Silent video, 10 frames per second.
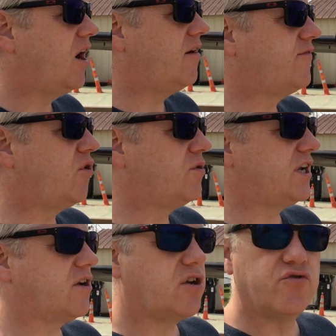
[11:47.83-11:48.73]
forward
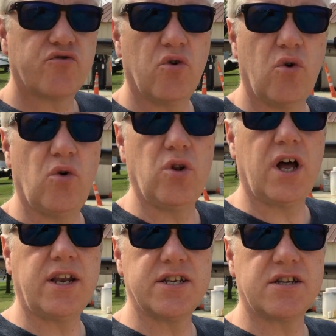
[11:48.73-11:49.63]
air control
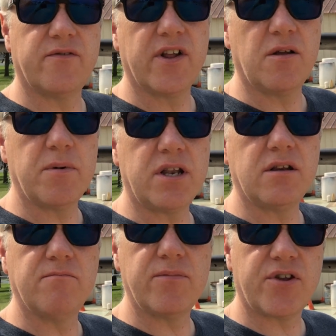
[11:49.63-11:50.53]
and its
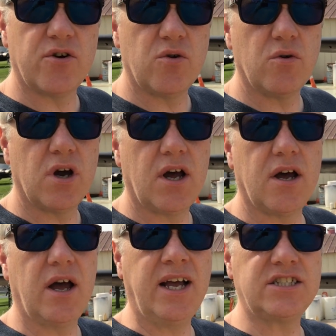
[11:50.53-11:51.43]
development through
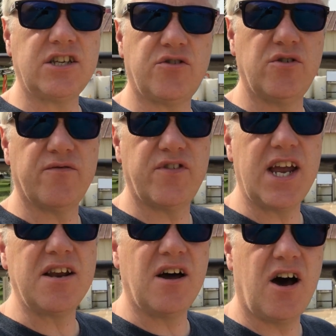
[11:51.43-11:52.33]
actually through the
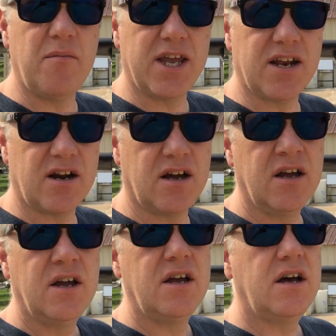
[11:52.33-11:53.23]
Vietnam era
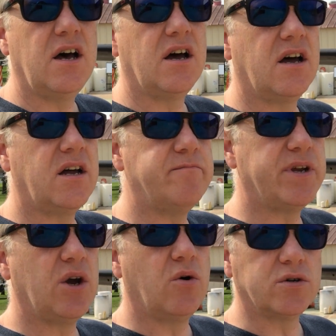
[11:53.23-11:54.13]
and
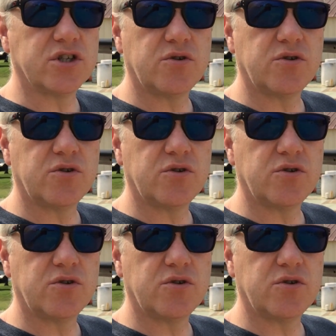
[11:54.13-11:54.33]
beyond.